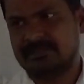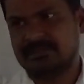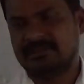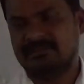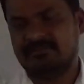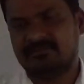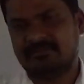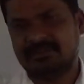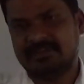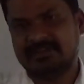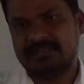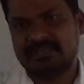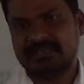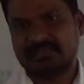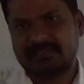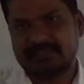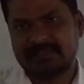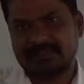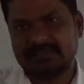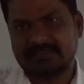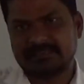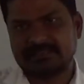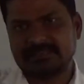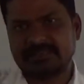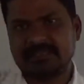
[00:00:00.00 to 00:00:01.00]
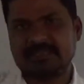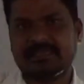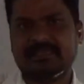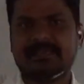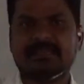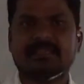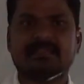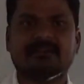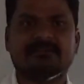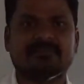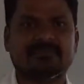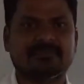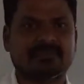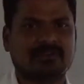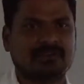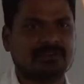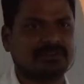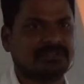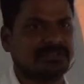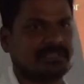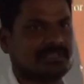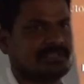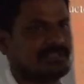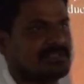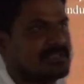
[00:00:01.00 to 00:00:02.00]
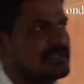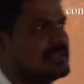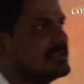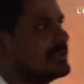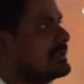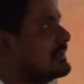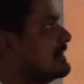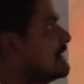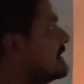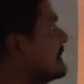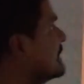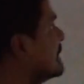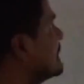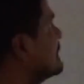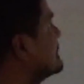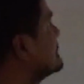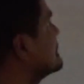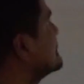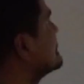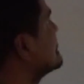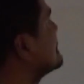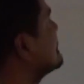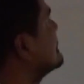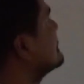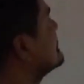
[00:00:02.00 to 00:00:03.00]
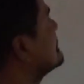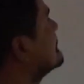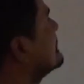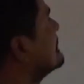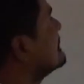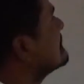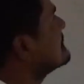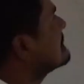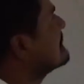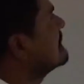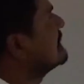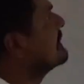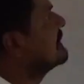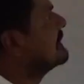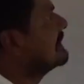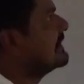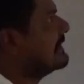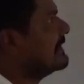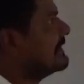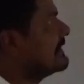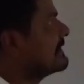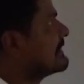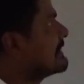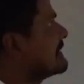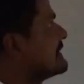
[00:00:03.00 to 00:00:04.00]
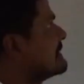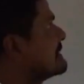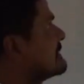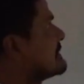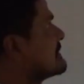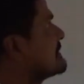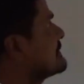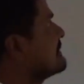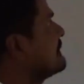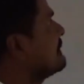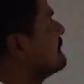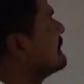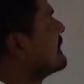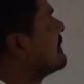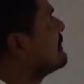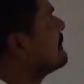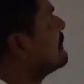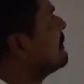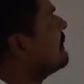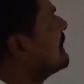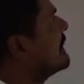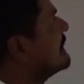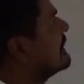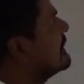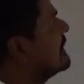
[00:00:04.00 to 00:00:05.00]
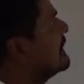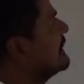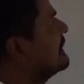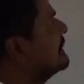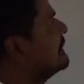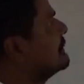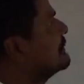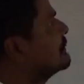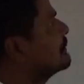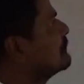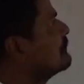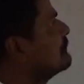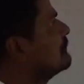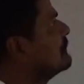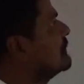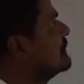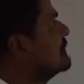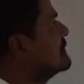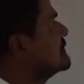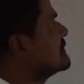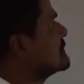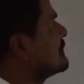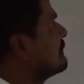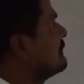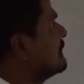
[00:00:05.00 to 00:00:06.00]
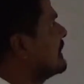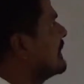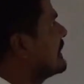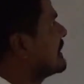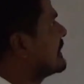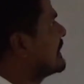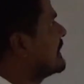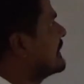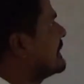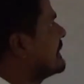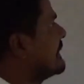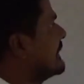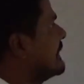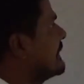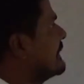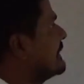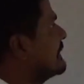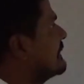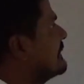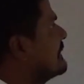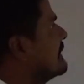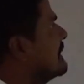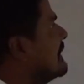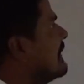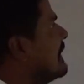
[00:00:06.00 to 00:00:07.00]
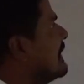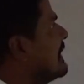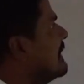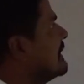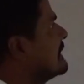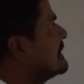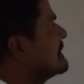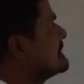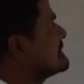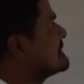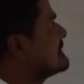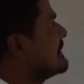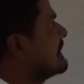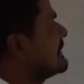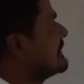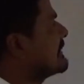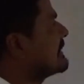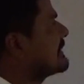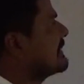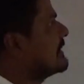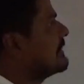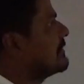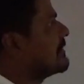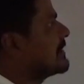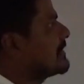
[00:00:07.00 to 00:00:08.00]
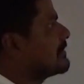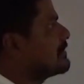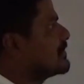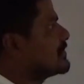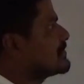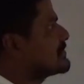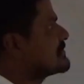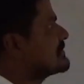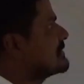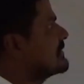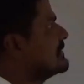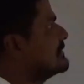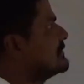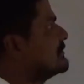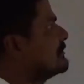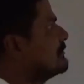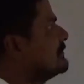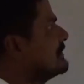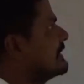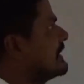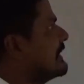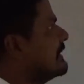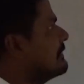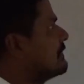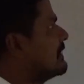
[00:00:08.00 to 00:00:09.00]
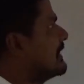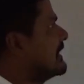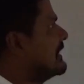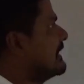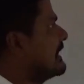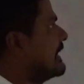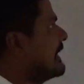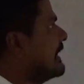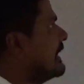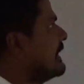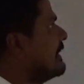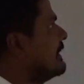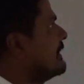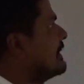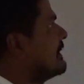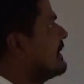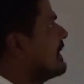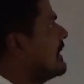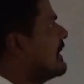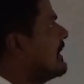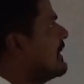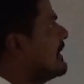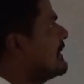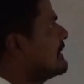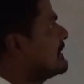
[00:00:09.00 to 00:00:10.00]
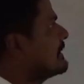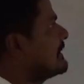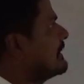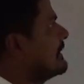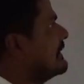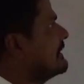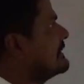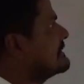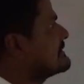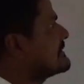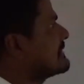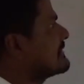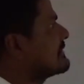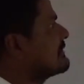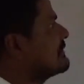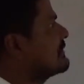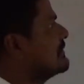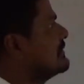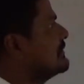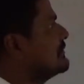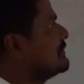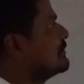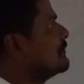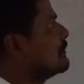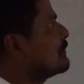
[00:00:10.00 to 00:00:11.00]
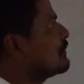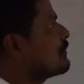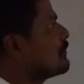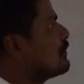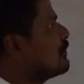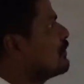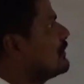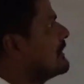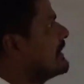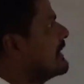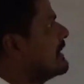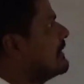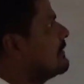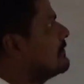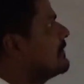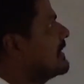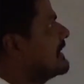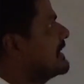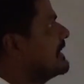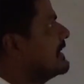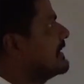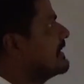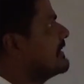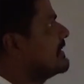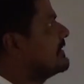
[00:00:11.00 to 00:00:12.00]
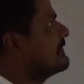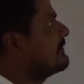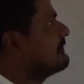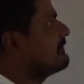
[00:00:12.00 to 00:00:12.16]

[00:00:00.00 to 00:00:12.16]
If we decrease the area of cross section, resistance is increases. From 1 and 2, so we are getting R is directly proportional to L by A. R is equal to rho L by A.